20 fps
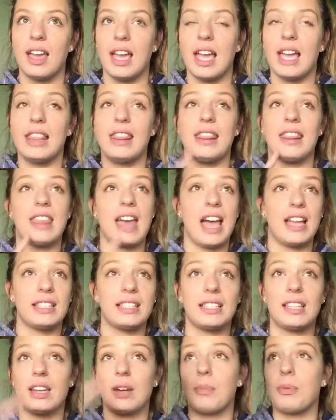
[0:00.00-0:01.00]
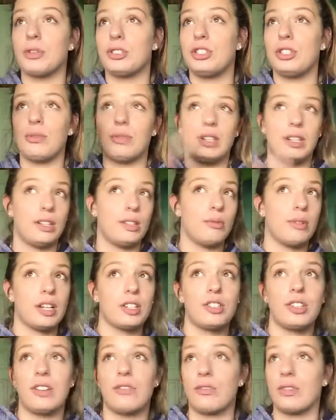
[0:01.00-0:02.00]
And that's going to put you in the
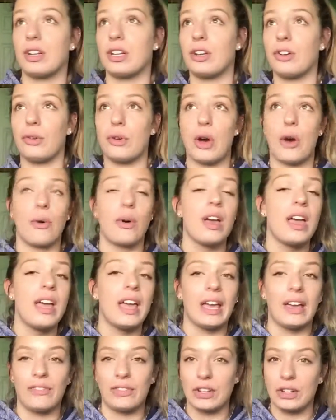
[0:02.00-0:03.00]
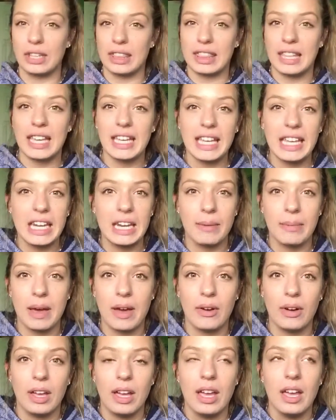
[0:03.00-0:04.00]
direction of where you go. If you're thinking
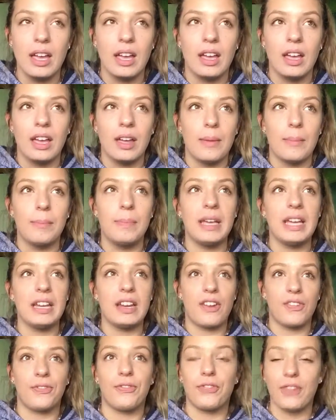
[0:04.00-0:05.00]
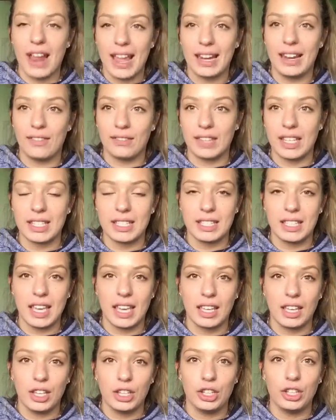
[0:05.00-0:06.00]
about being afraid of this
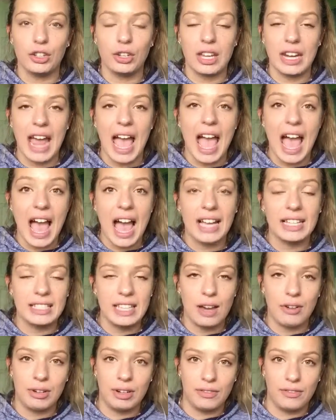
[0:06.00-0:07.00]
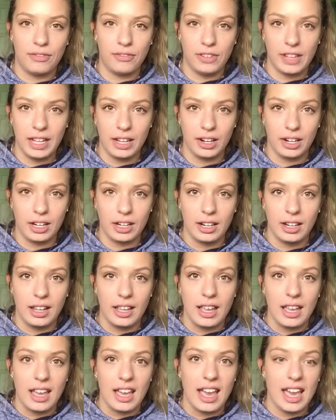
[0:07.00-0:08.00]
thing, you're going to act out in fear,
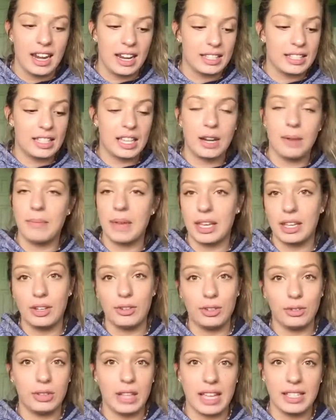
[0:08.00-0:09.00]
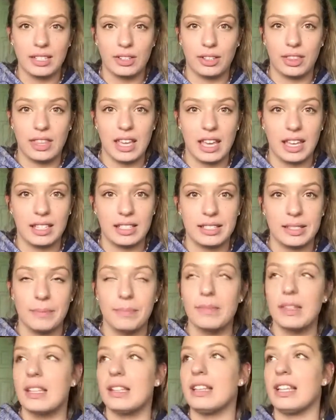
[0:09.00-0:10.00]
and it's going to make you do lesser things.
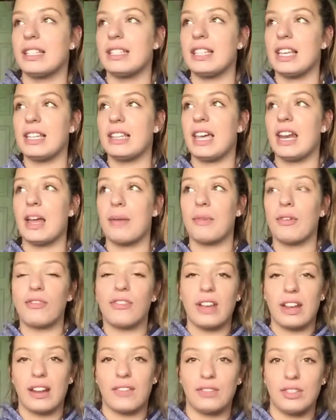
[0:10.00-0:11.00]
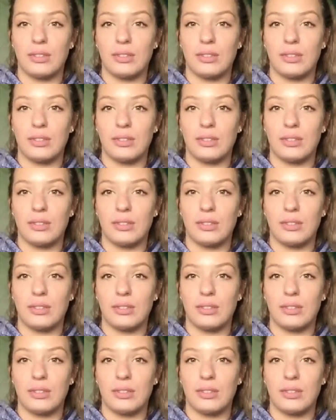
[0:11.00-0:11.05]
Let's say that I'm afraid of